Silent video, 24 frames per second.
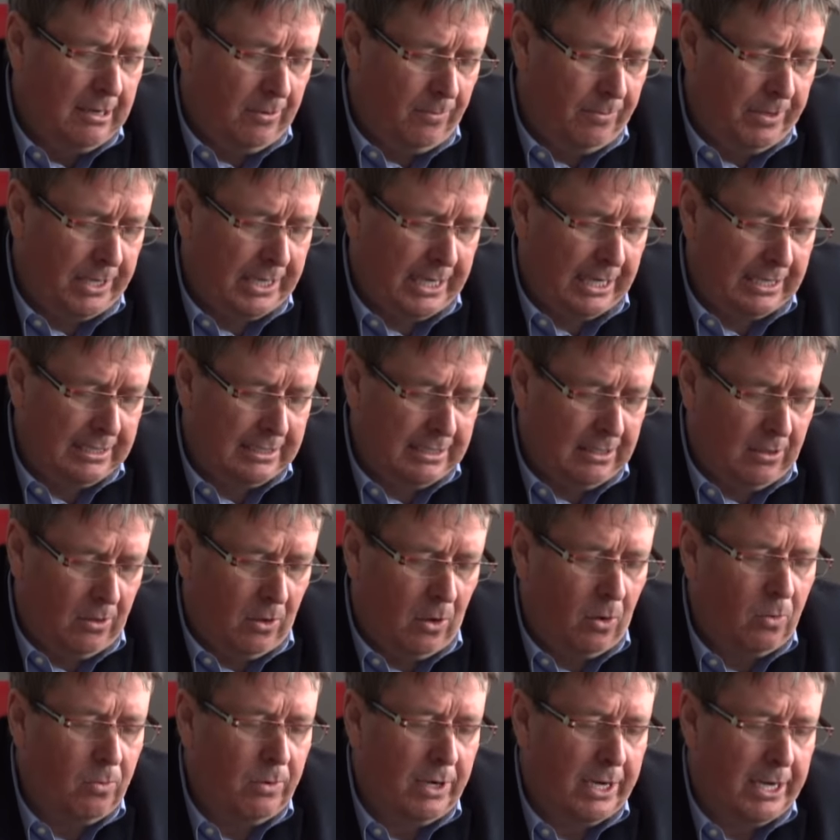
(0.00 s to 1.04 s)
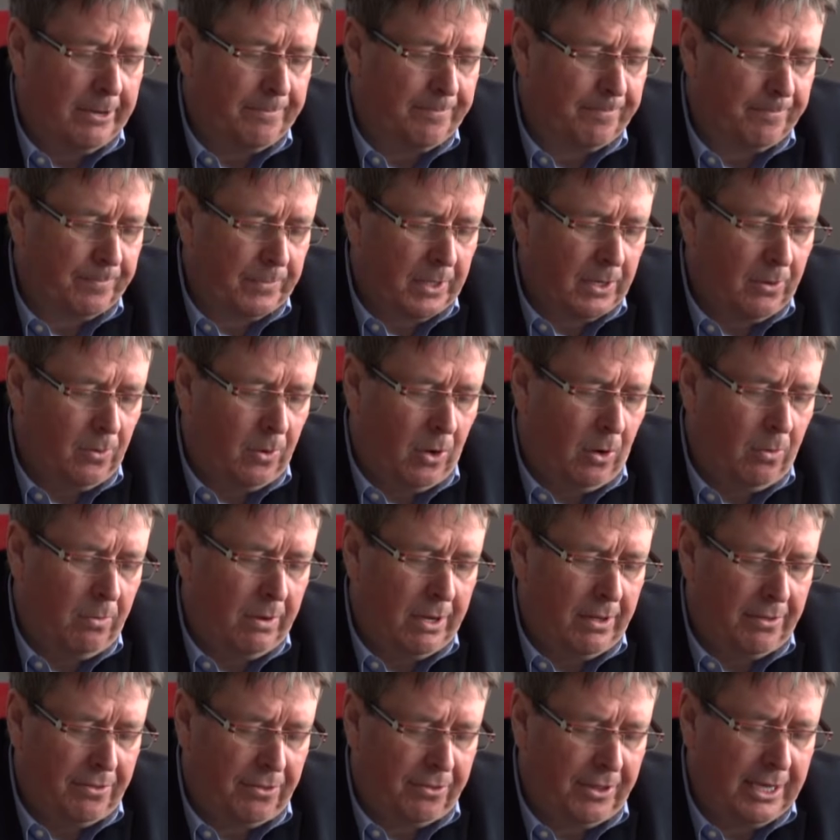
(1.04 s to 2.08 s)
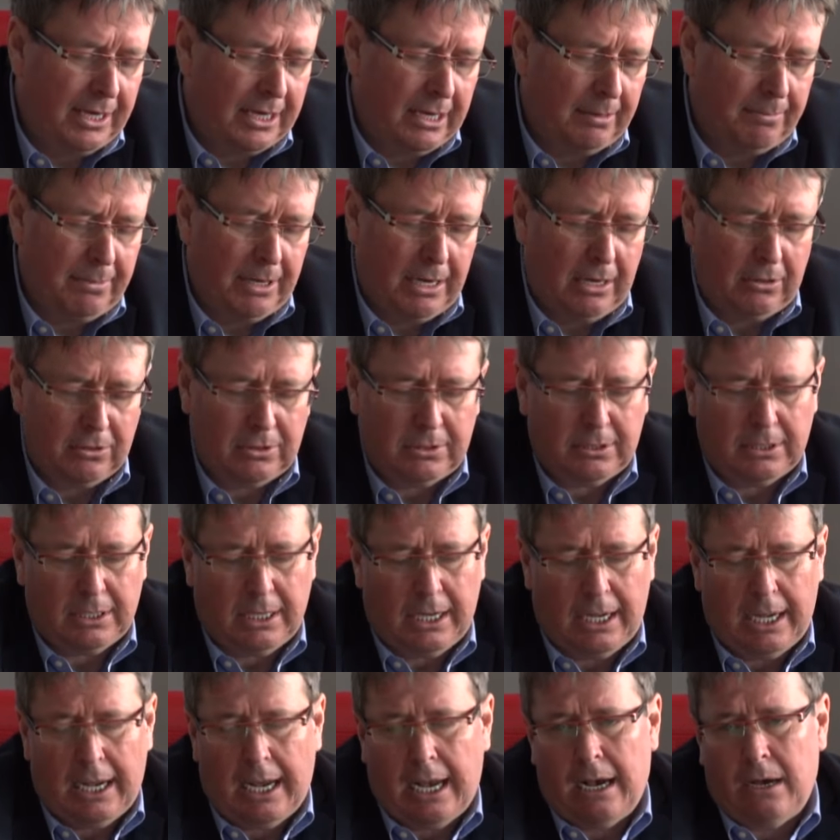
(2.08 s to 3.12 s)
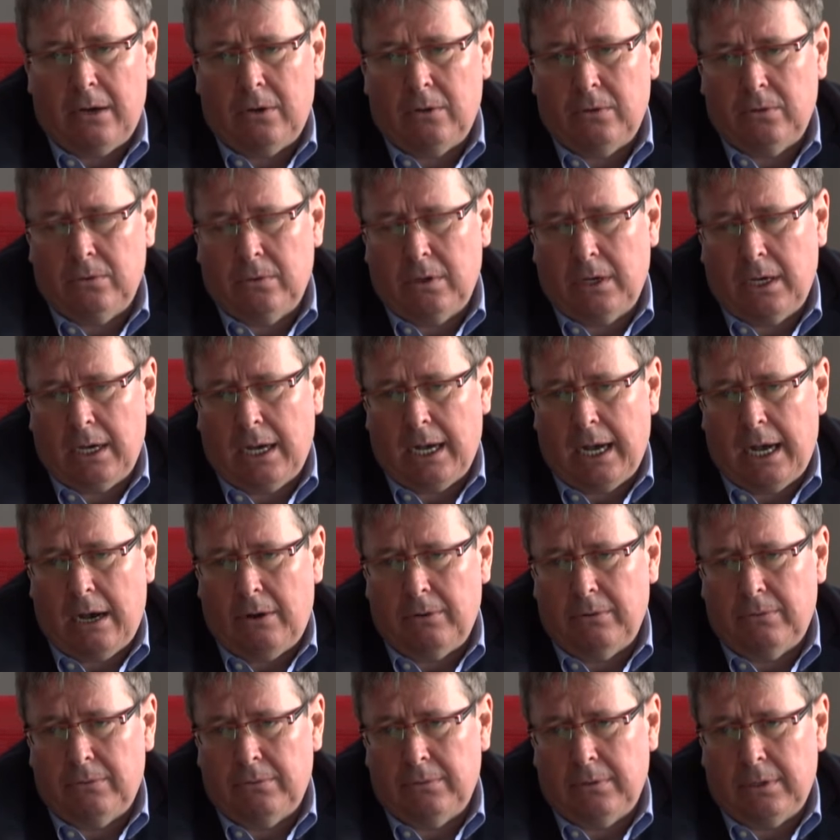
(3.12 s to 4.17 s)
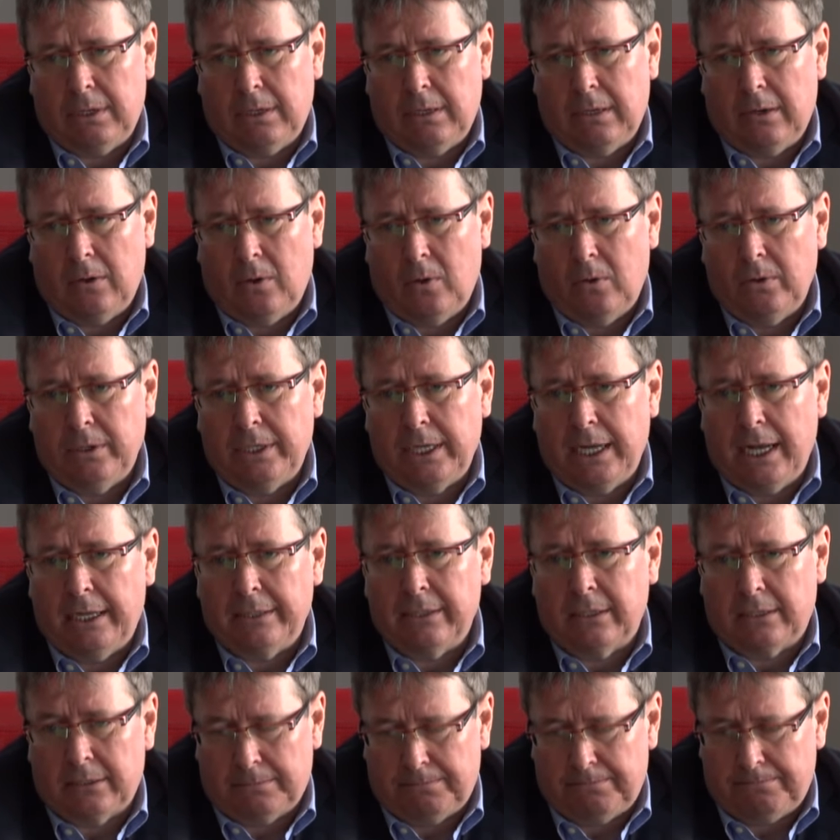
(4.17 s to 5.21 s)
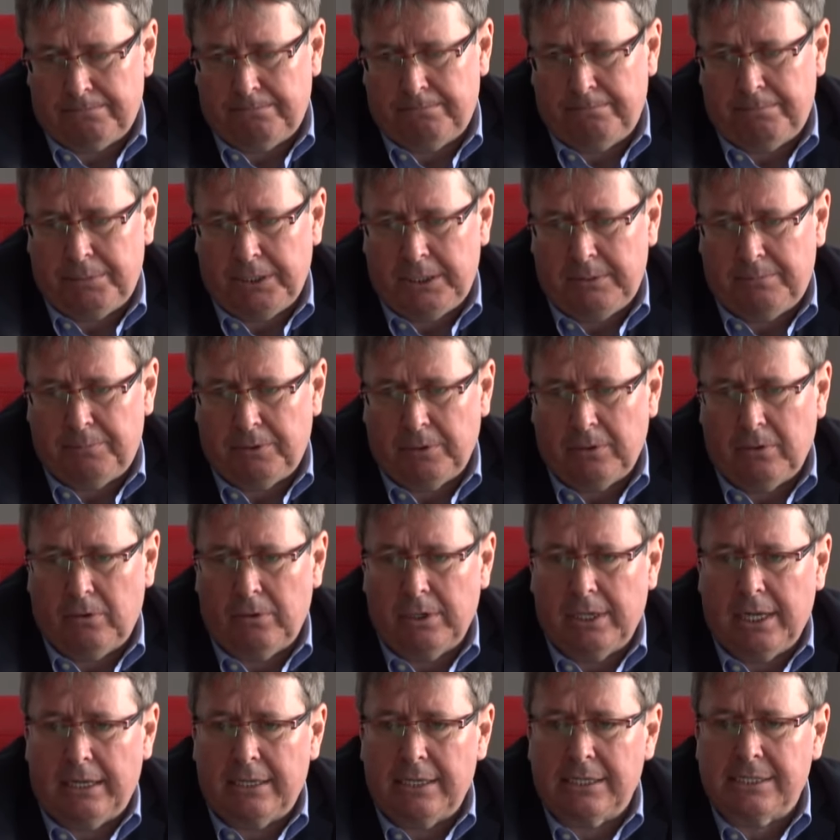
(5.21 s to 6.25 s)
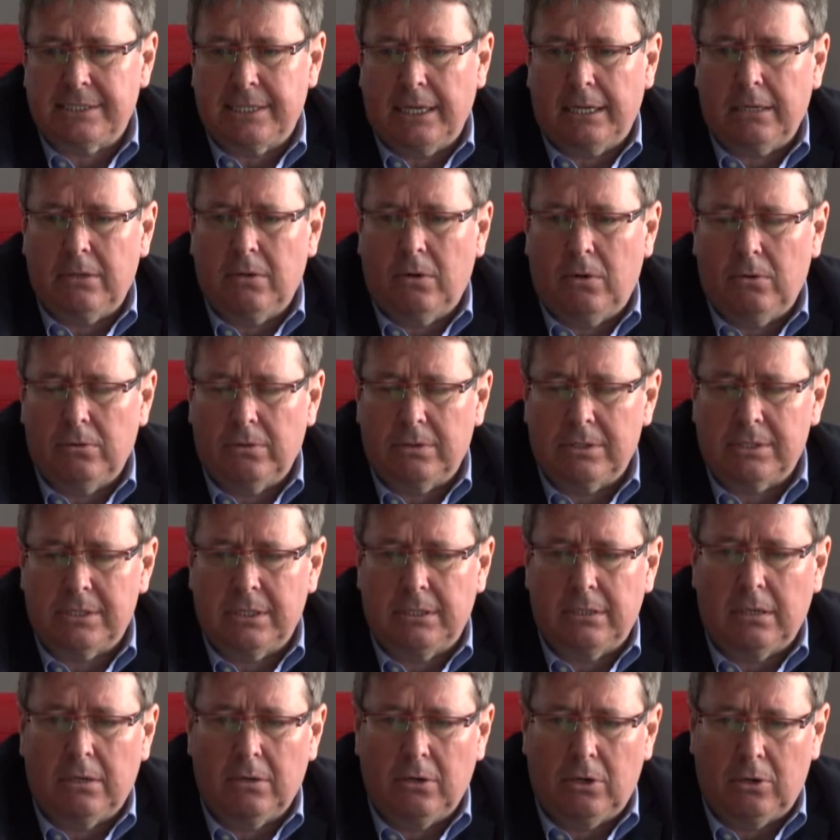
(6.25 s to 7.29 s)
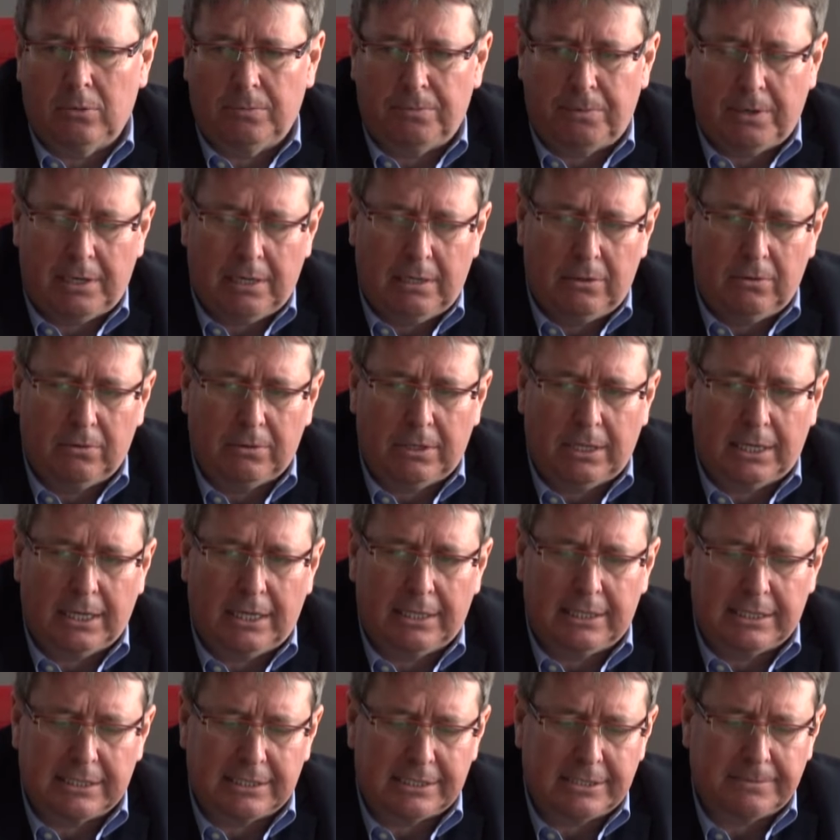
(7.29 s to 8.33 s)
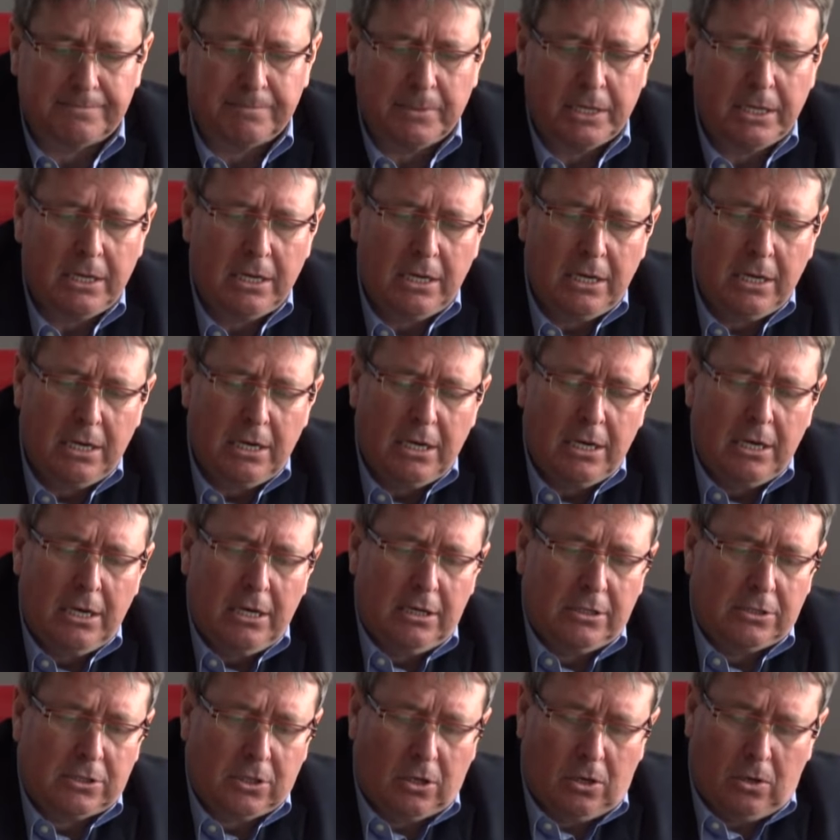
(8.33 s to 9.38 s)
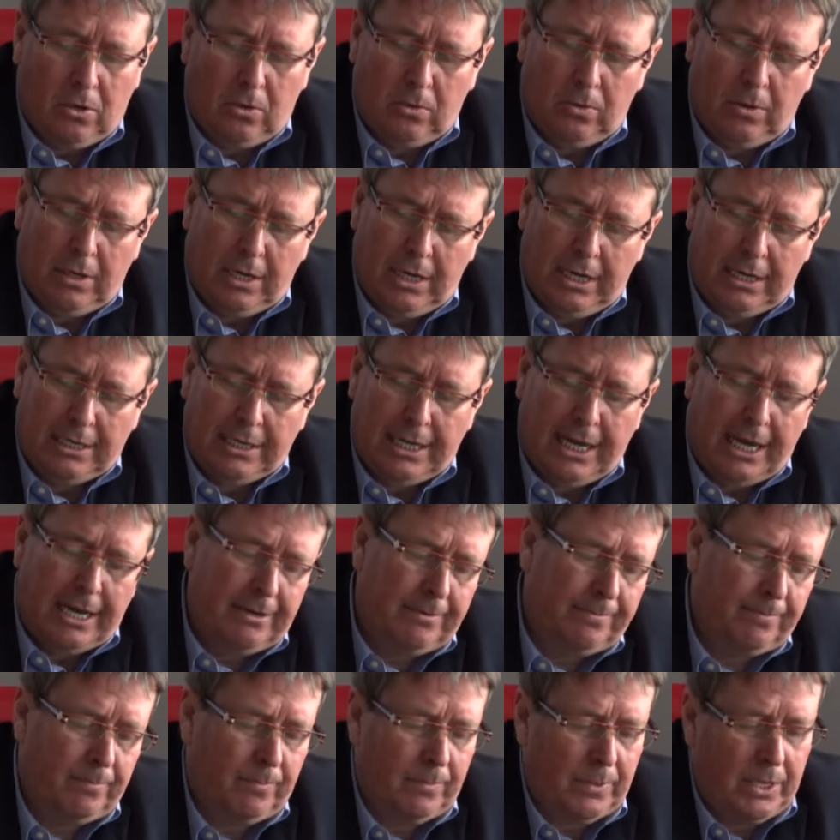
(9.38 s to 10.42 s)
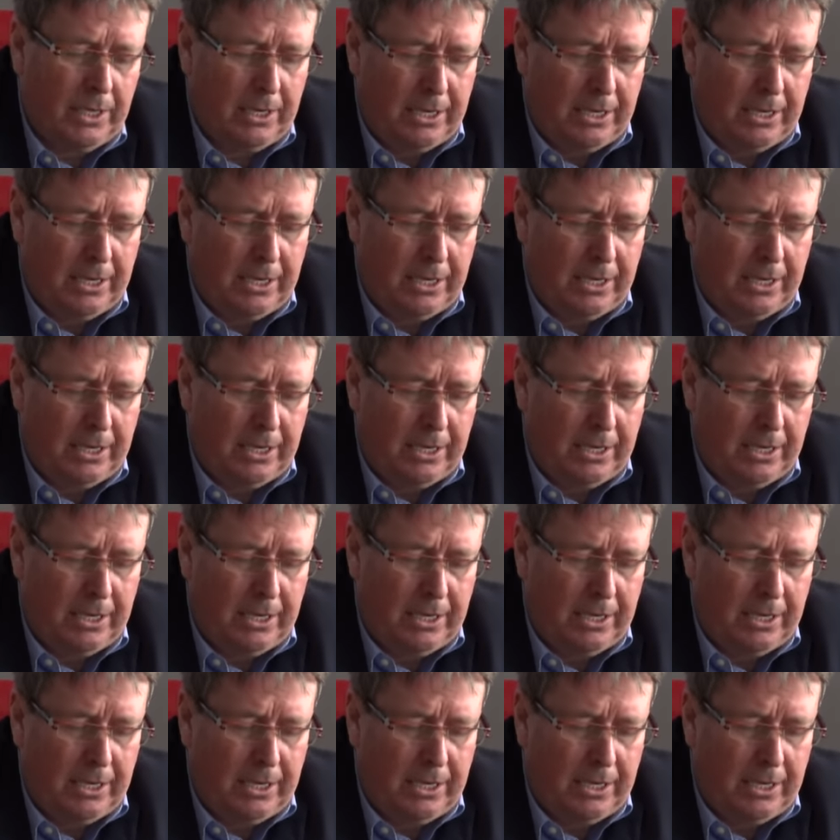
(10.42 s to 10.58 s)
we can only think about how all the other people, all the other stakeholders in the globe are looking at this. So, and then